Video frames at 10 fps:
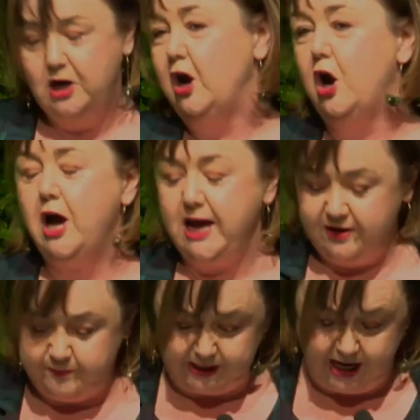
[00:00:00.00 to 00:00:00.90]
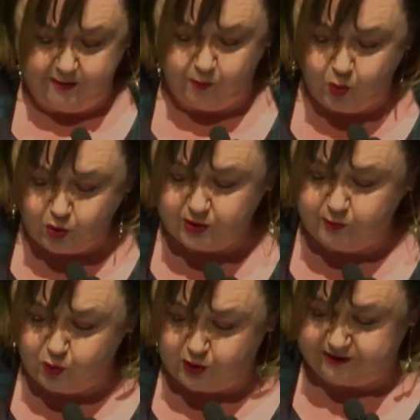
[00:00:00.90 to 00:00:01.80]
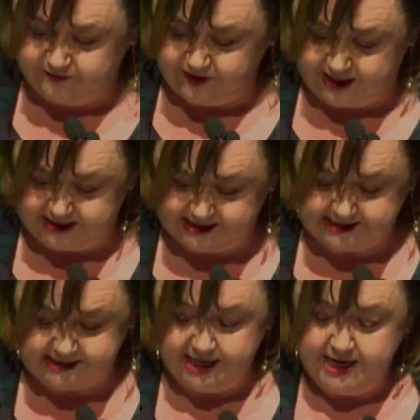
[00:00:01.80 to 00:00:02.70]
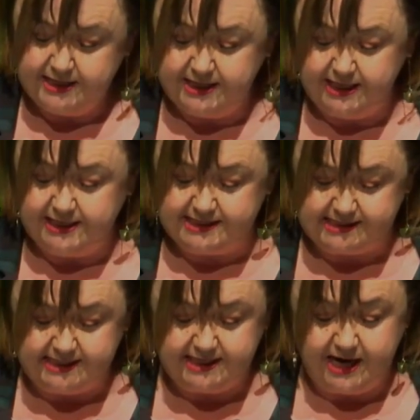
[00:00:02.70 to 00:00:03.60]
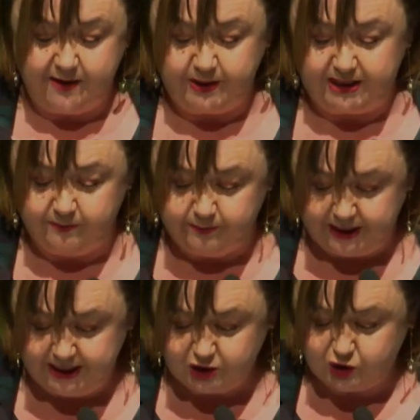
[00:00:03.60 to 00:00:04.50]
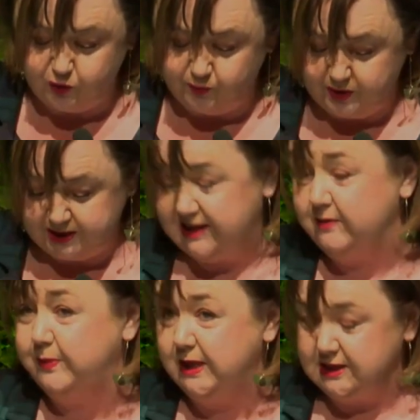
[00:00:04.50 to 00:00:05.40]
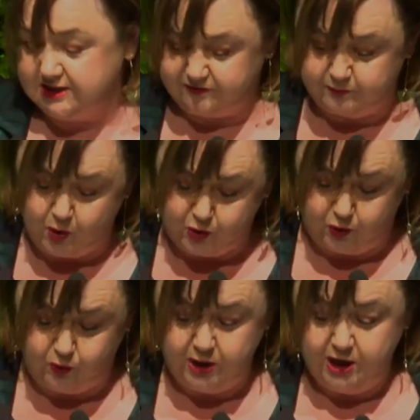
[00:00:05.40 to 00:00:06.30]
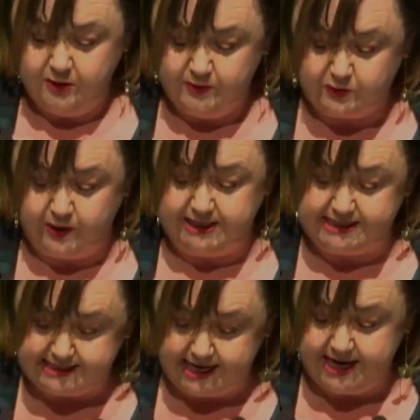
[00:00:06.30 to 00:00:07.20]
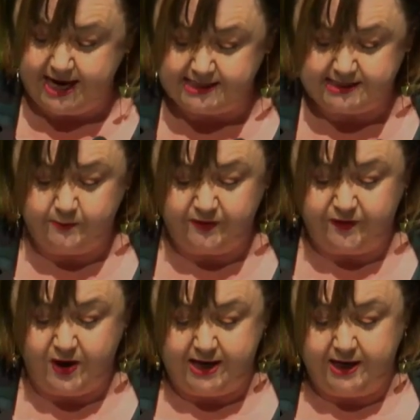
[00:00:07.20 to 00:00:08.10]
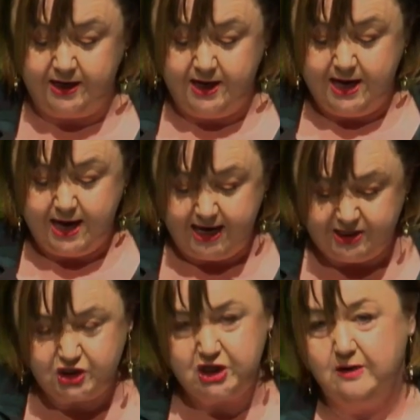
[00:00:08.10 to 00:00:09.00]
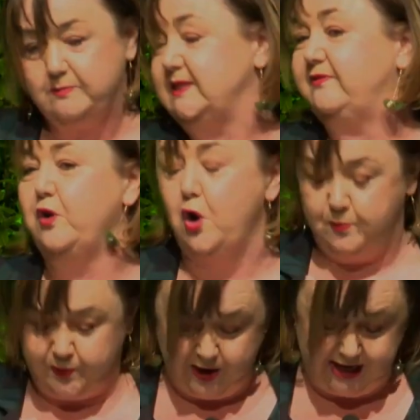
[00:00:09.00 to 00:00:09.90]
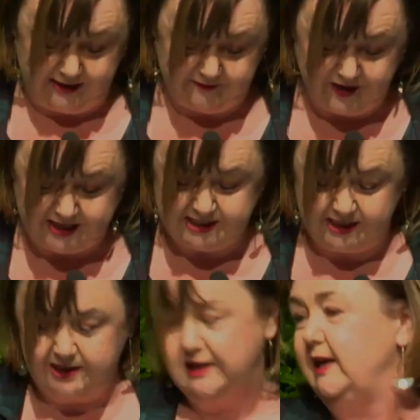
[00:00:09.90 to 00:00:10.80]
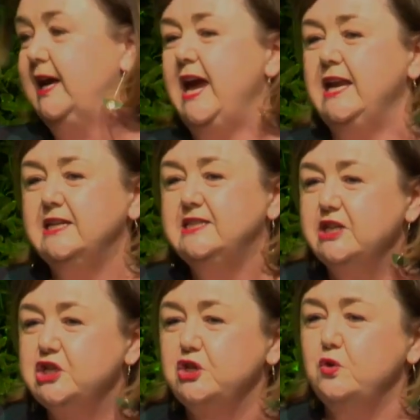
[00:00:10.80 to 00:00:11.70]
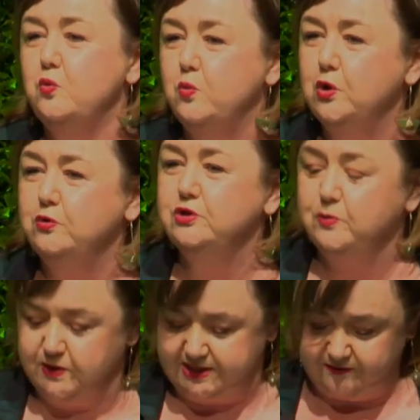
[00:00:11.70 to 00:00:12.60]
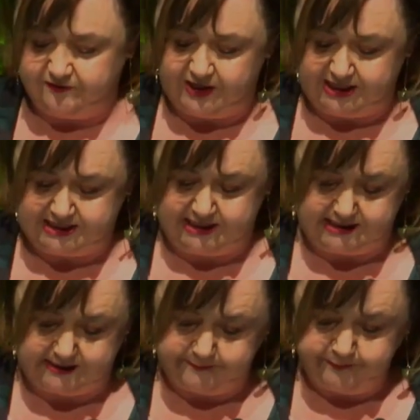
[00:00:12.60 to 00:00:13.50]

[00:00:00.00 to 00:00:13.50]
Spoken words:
I have become more and more convinced that in setting up a competitive model between the state housing provider and CHIPS for operating funding, an additional wound was inflicted.